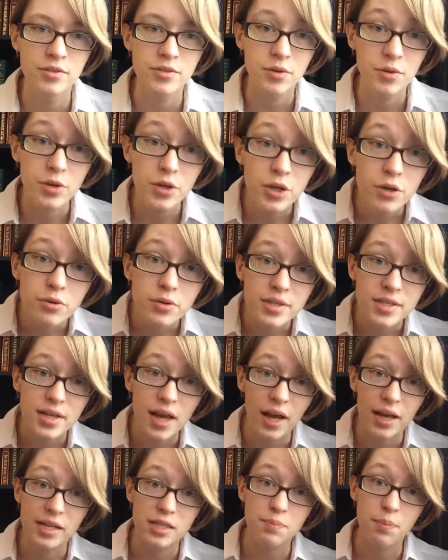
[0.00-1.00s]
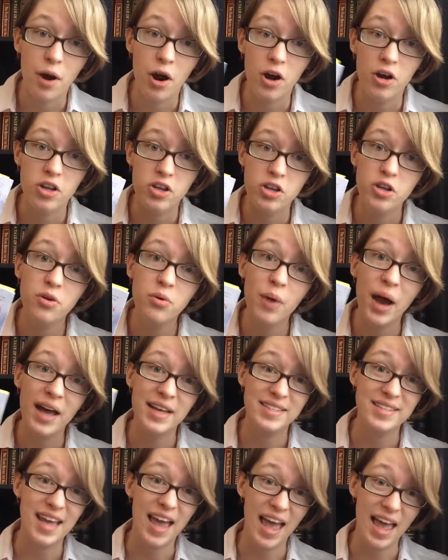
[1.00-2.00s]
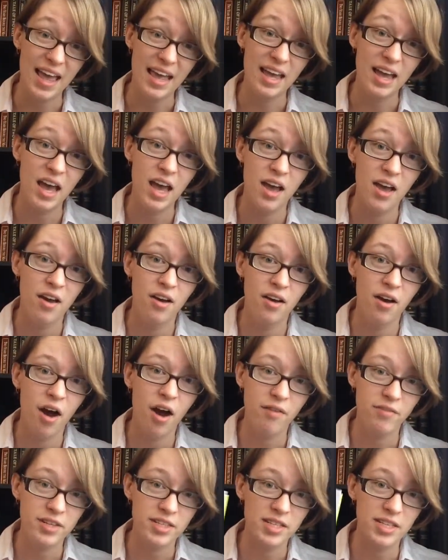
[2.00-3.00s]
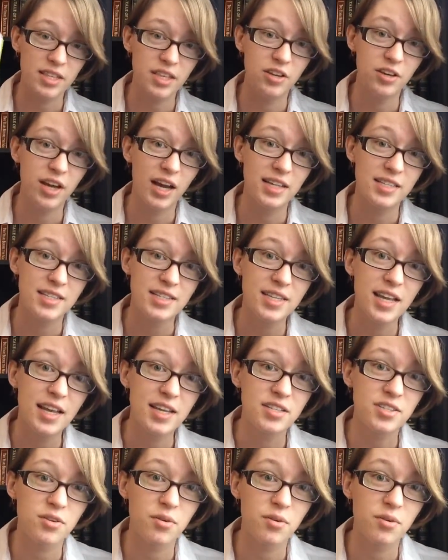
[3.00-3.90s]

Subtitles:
So USA is part USA, obviously the United States.